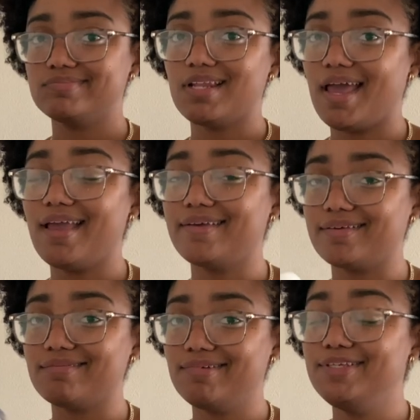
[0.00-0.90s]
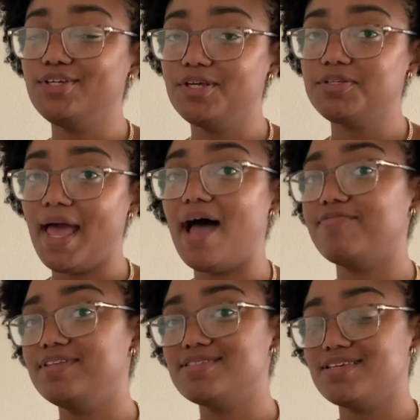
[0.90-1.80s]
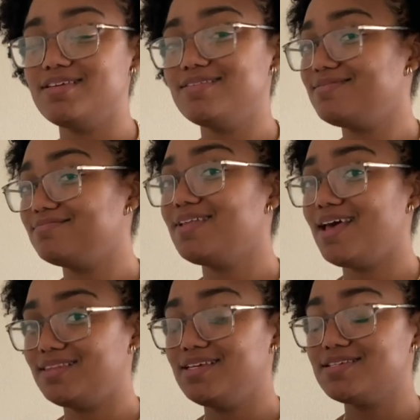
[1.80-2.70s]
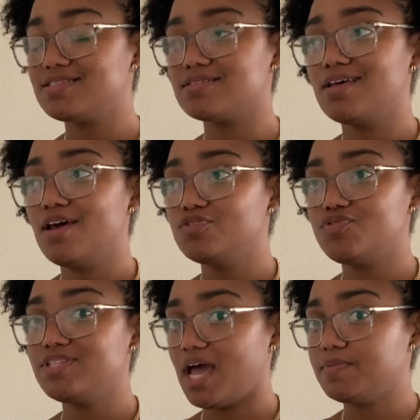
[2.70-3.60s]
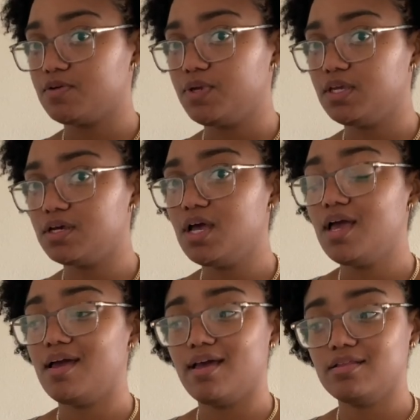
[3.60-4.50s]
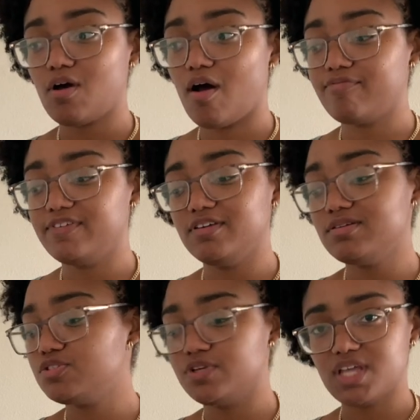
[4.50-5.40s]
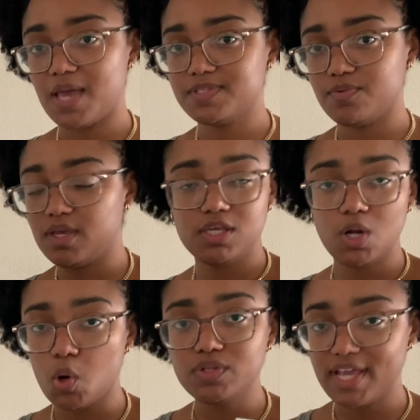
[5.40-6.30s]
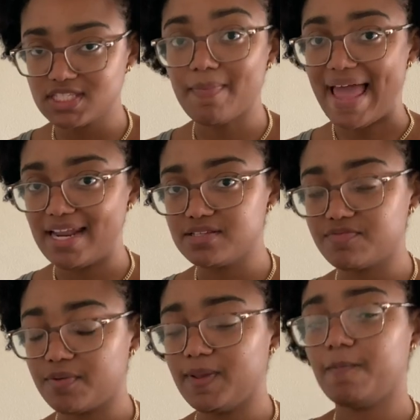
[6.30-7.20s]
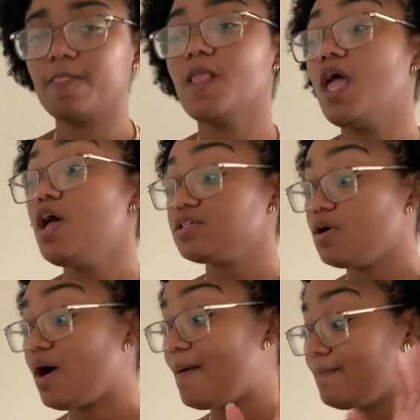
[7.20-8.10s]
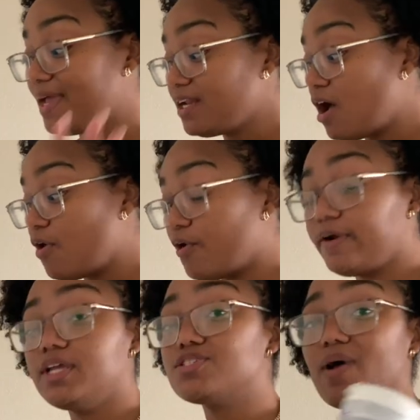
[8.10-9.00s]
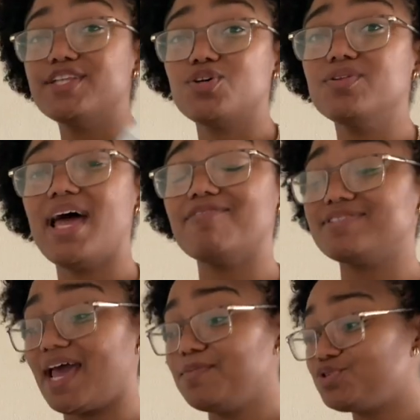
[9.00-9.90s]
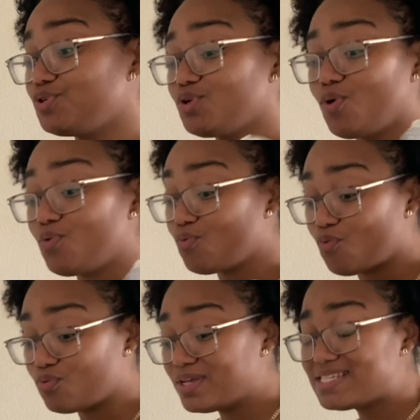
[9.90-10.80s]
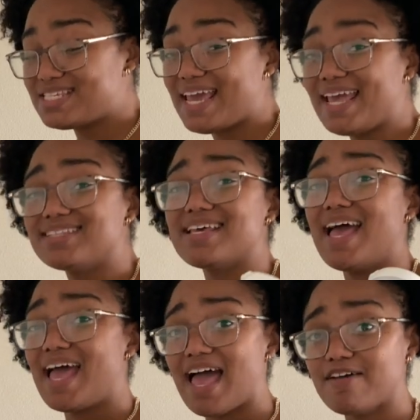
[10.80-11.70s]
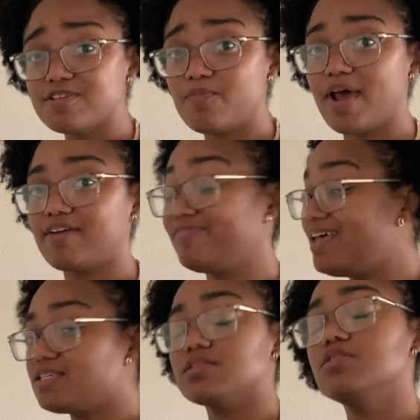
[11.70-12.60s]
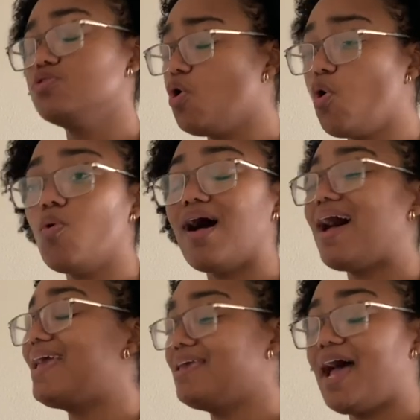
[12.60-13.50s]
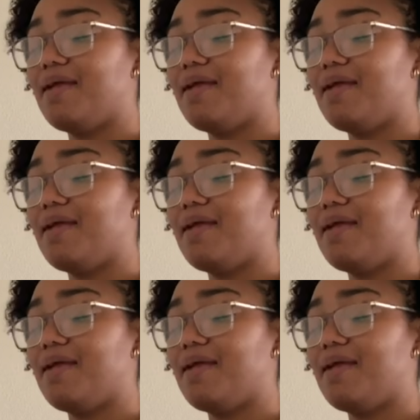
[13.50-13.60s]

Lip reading: like, you need to have this tea at least 3 times a week and coffee 3 times a week. You know, it's the balance for me. So I'm in a hurry, so I don't have time to, you know, sit, have some breakfast. No, I